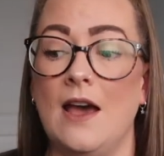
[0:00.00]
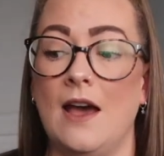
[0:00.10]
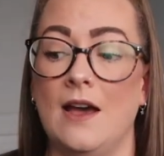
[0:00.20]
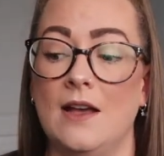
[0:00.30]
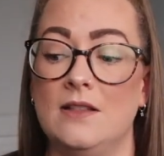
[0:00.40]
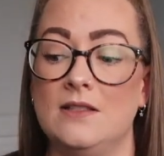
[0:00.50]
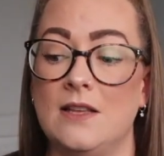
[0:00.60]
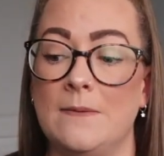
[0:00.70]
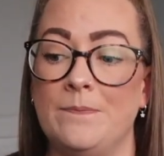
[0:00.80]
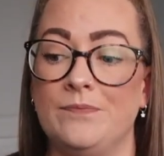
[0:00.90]

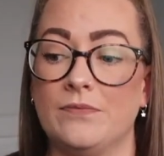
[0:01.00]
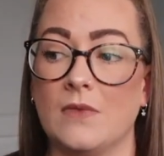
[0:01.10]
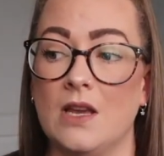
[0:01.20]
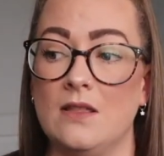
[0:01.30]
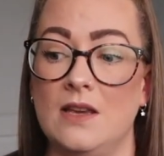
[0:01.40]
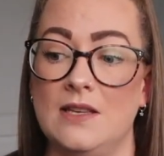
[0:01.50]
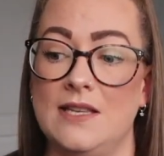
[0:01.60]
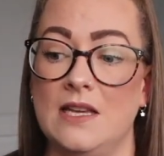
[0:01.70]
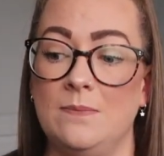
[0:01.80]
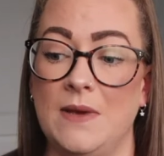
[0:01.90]
And they
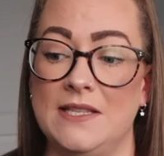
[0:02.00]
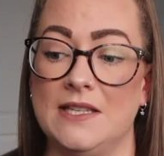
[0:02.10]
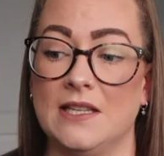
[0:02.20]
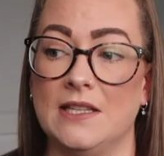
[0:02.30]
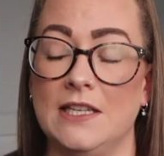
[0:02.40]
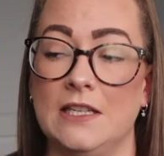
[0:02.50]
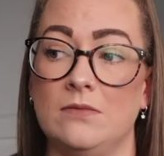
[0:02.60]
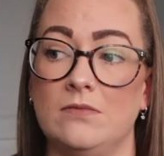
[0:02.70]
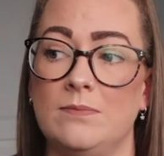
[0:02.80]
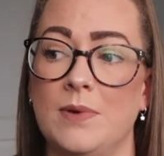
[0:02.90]
said
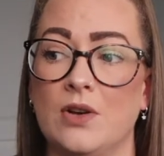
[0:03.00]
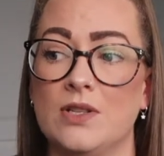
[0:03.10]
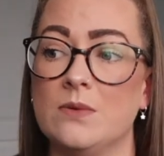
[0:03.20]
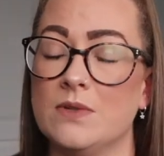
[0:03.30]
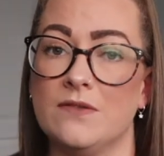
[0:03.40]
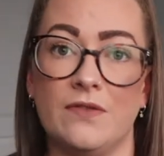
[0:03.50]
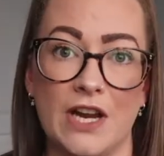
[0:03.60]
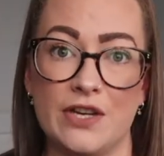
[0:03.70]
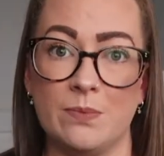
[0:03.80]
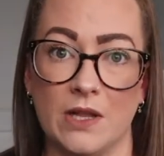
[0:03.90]
basically, because it wasn't
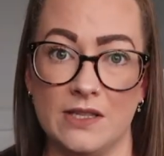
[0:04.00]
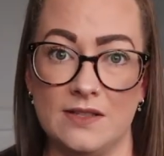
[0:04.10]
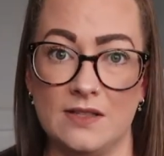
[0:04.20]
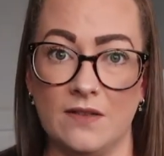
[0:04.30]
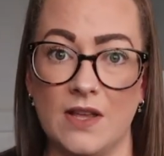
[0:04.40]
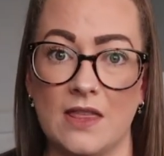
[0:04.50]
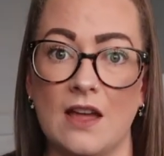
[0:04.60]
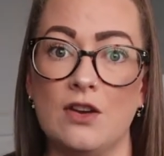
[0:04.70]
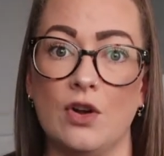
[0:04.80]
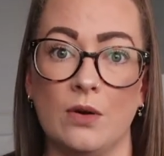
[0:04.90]
fresh blood and stuff like
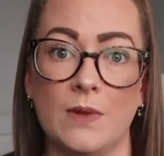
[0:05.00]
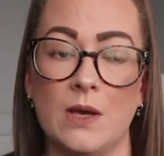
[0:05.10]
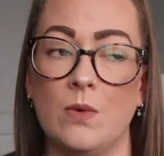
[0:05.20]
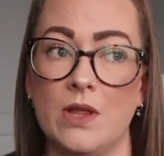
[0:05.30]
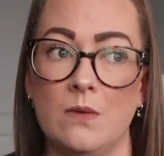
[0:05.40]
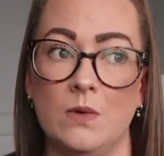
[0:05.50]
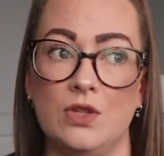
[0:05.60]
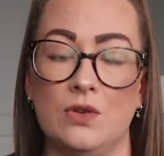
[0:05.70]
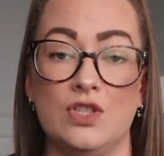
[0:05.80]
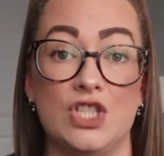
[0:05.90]
that, normally what they
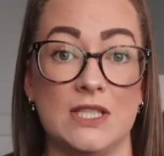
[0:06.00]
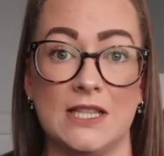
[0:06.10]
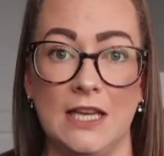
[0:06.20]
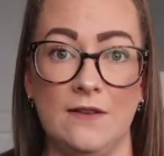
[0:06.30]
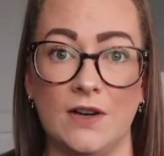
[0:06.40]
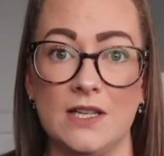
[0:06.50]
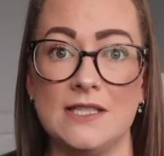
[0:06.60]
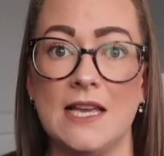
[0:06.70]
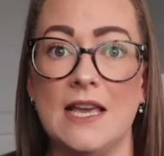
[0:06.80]
would do is just leave us